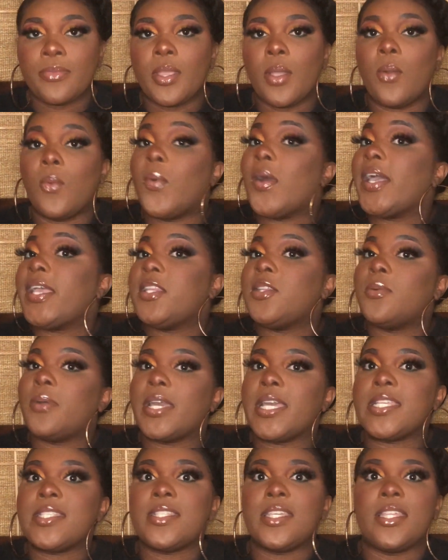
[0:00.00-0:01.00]
Why do
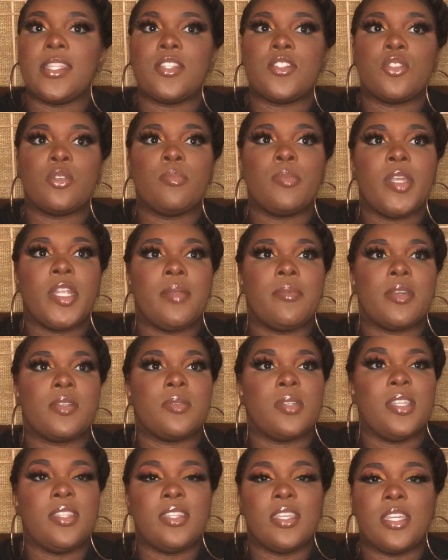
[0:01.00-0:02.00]
I say this? So pretty much
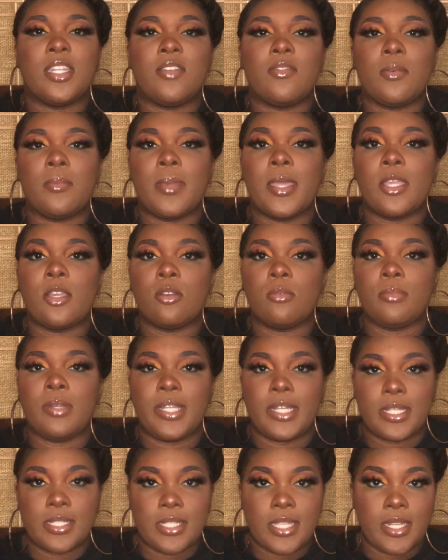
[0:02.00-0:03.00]
when you're thinking of a
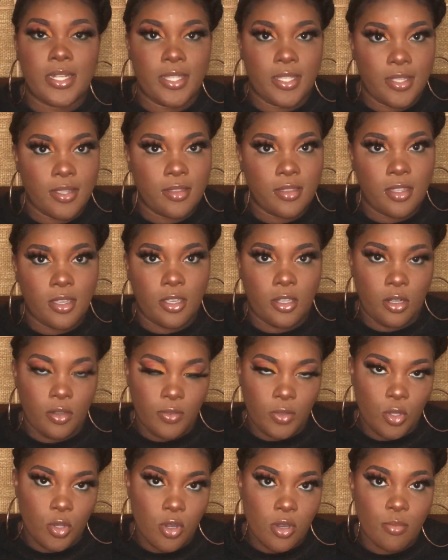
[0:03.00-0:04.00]
microblading technique, you're thinking
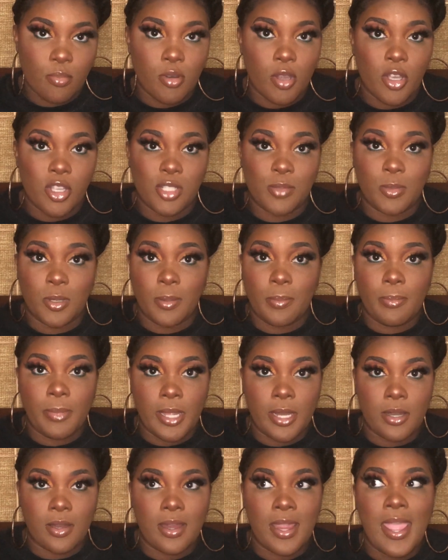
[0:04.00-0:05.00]
of your brows but
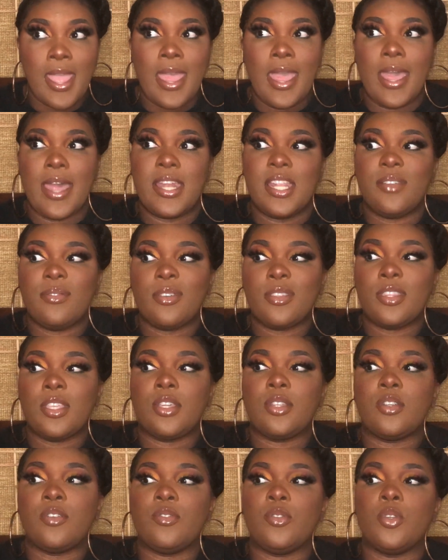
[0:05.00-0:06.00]
better. And if you're
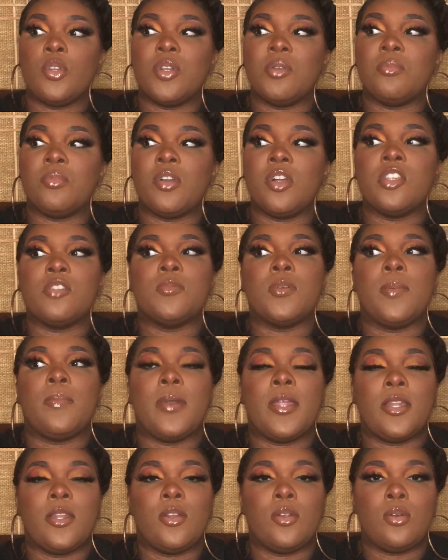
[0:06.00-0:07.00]
thinking of your brows but
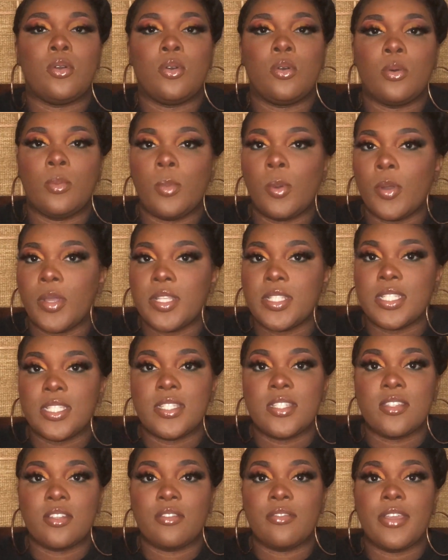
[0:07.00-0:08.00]
better, the whole point is
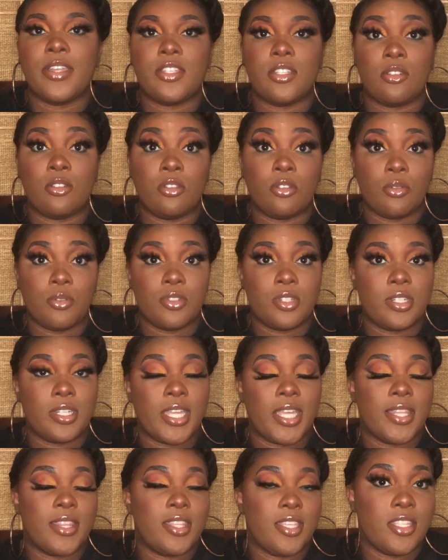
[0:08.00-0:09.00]
to create an illusion
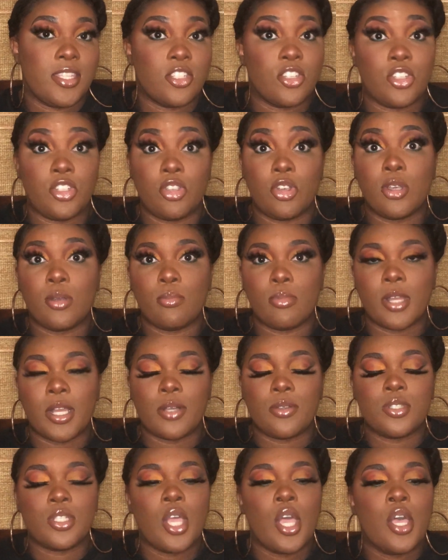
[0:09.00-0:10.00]
that are your
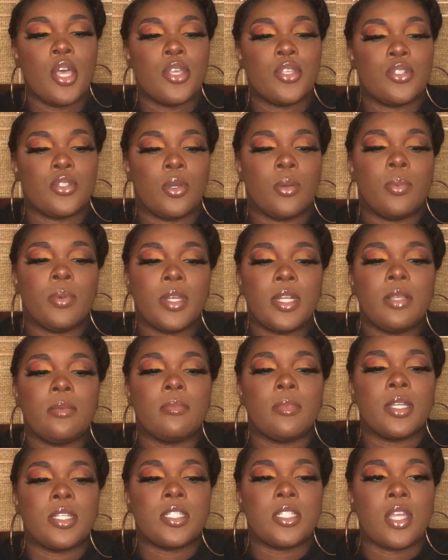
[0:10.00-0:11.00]
brows. So pretty
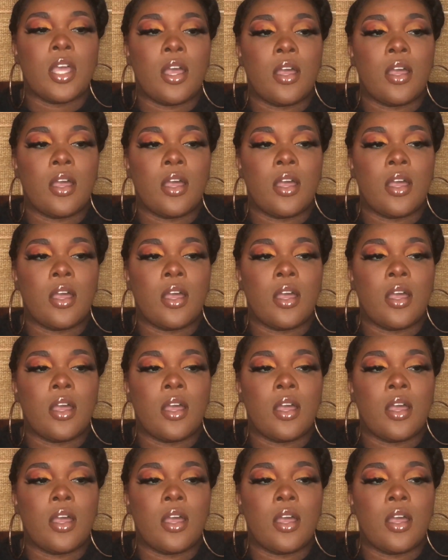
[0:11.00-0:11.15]
much